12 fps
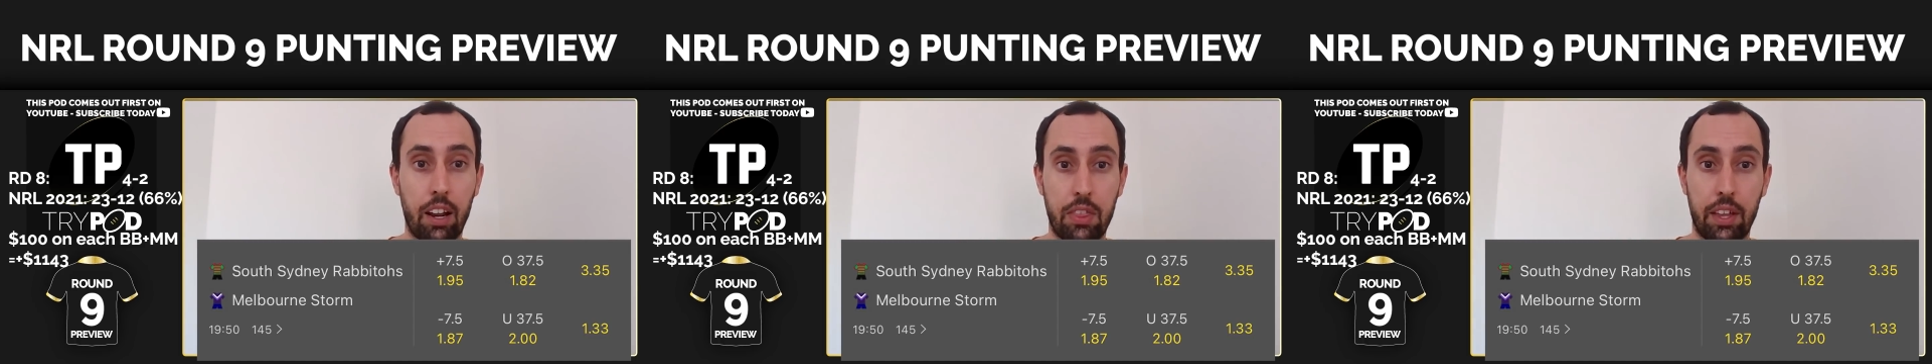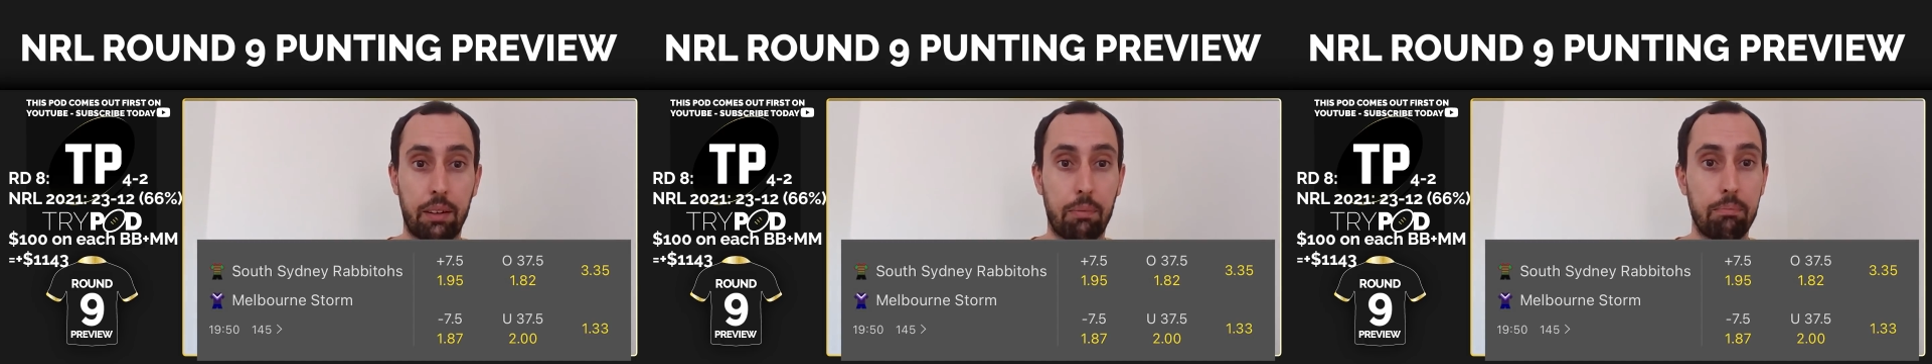I
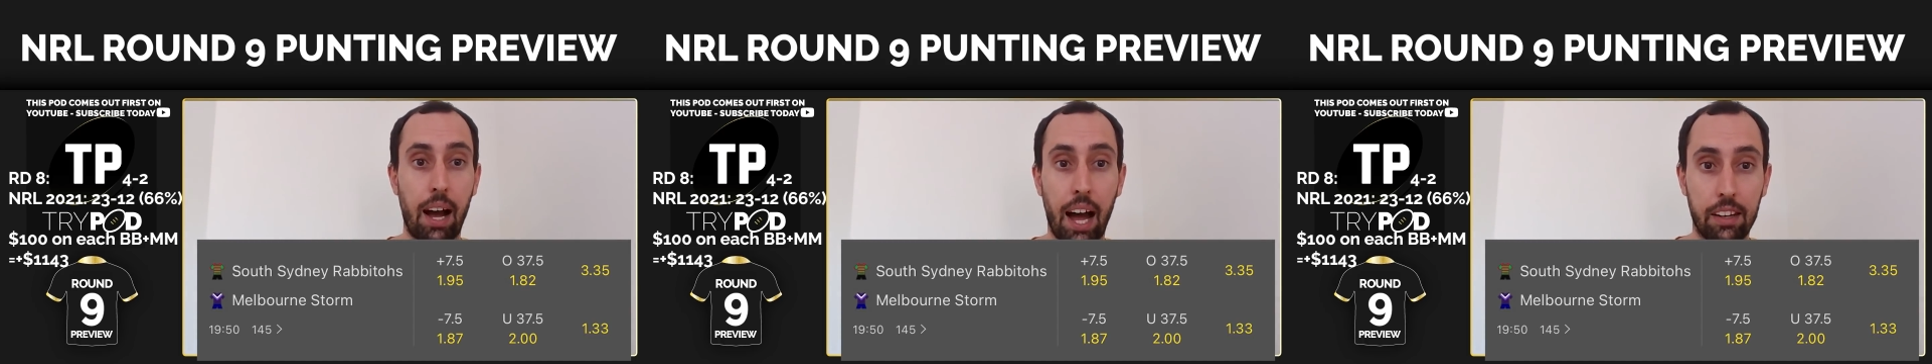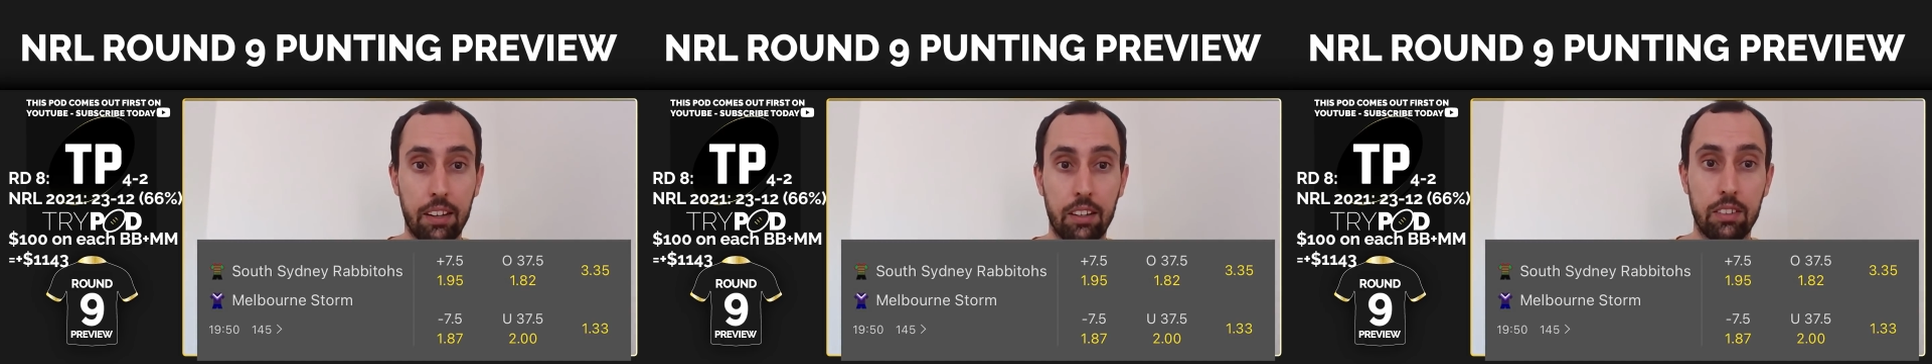think
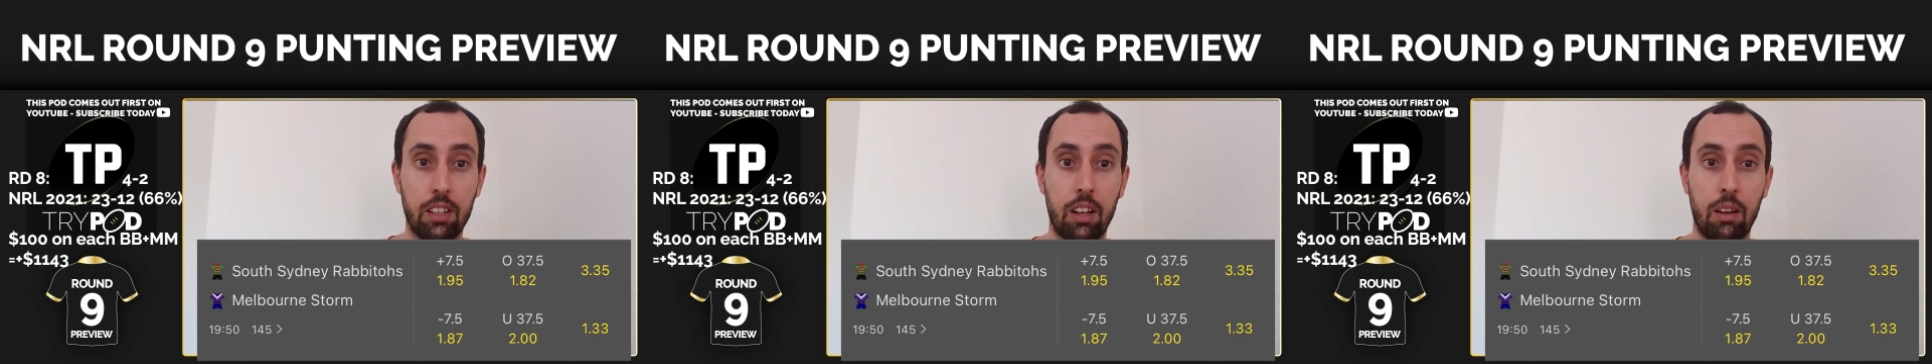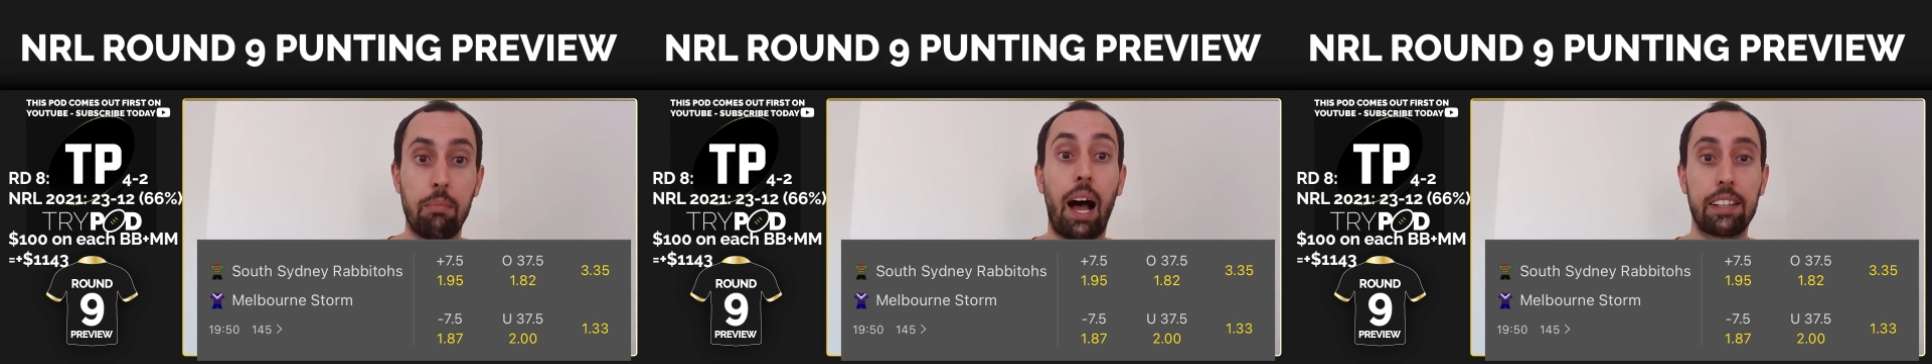
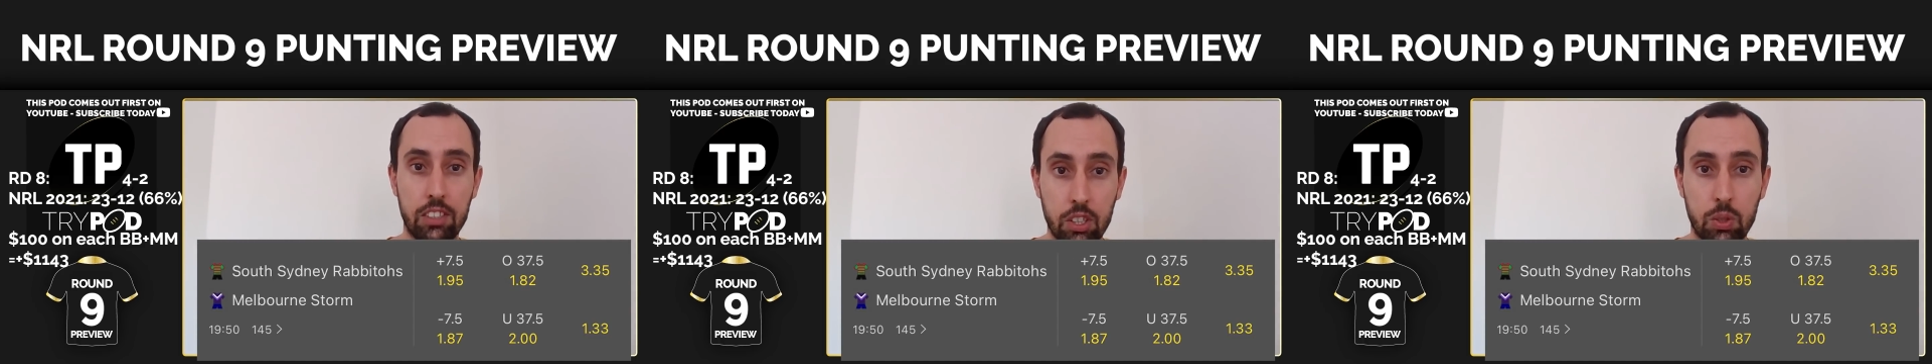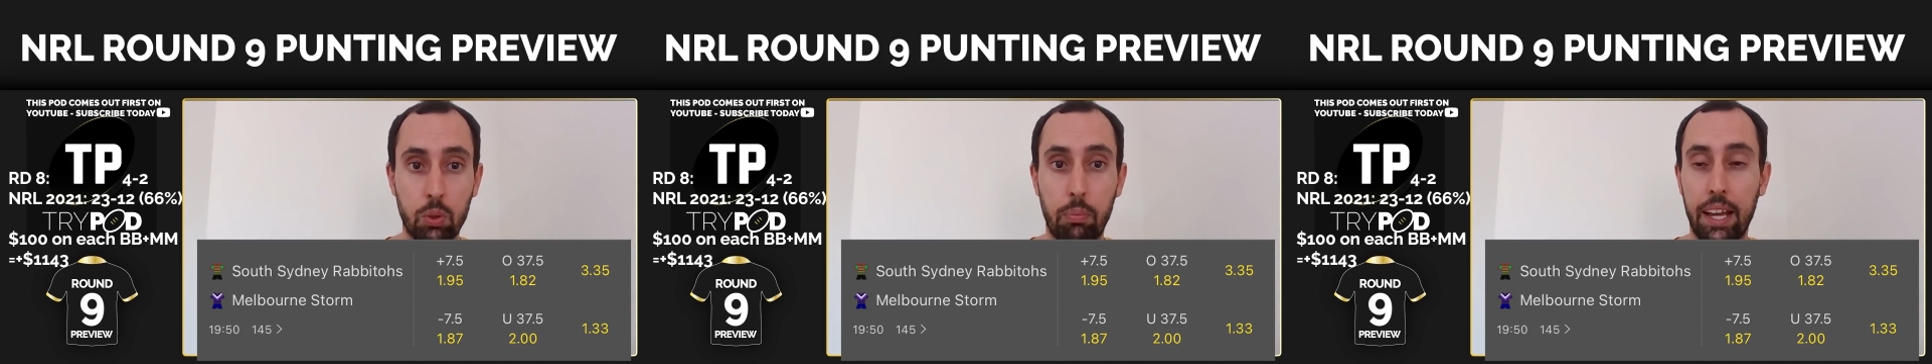
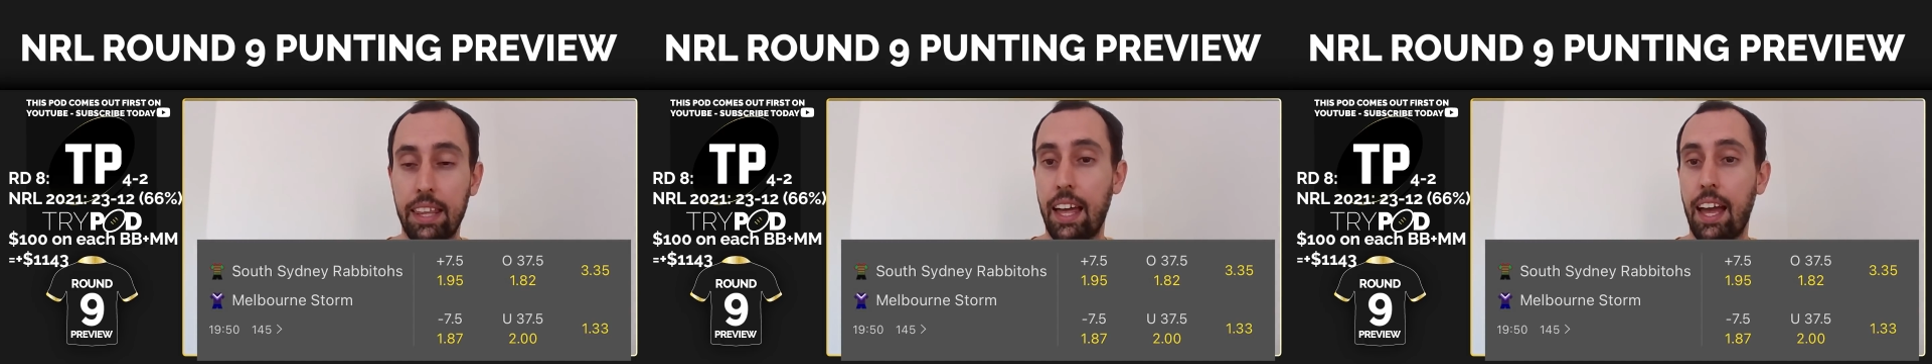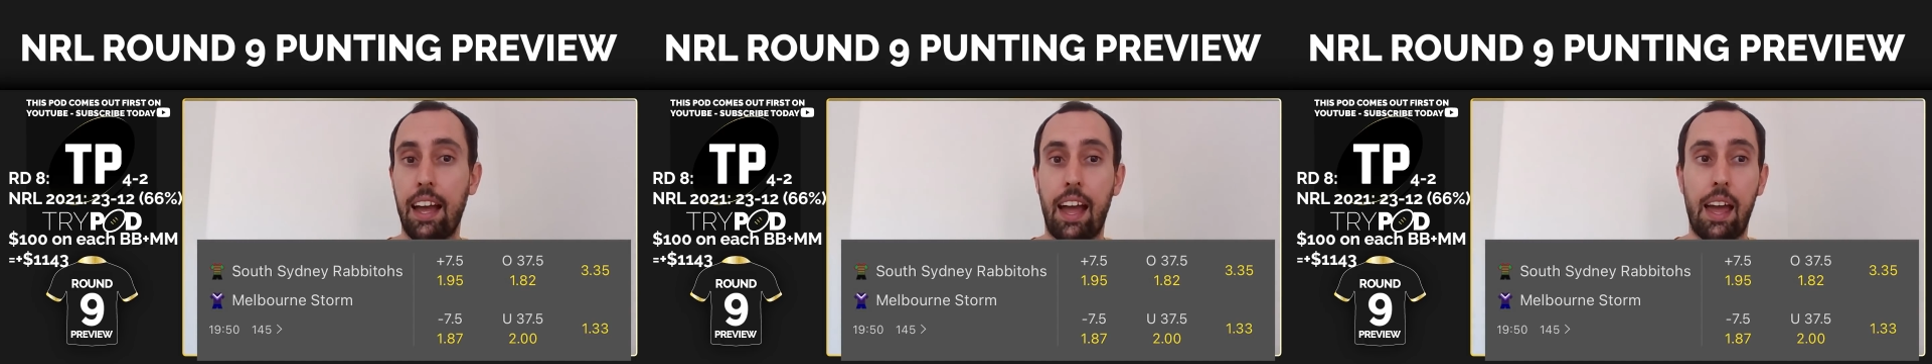Masters will be there,